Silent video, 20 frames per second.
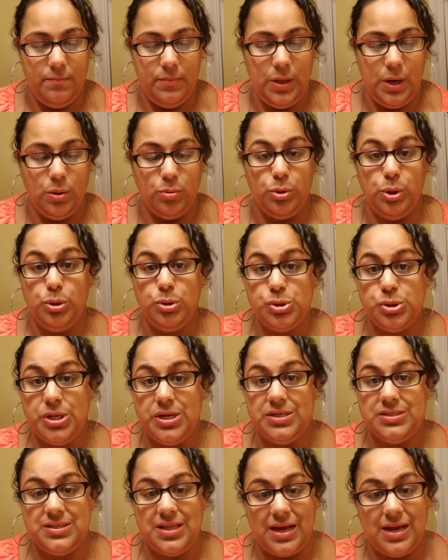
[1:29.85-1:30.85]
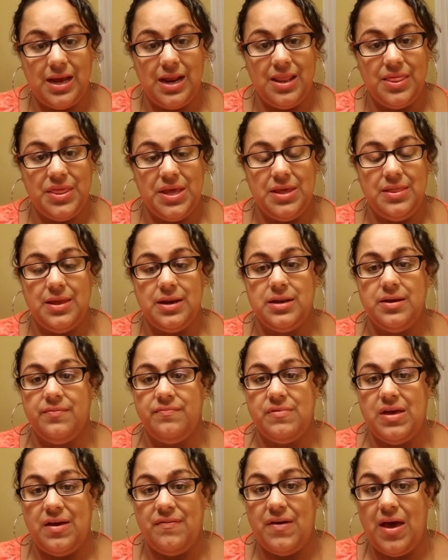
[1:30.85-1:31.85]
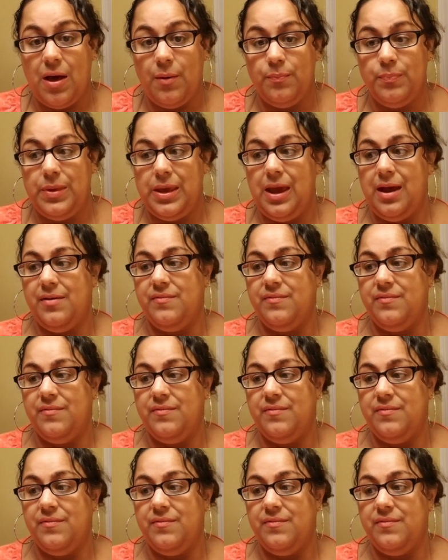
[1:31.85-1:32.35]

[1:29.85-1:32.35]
nutrients, that kind of thing that have helped me.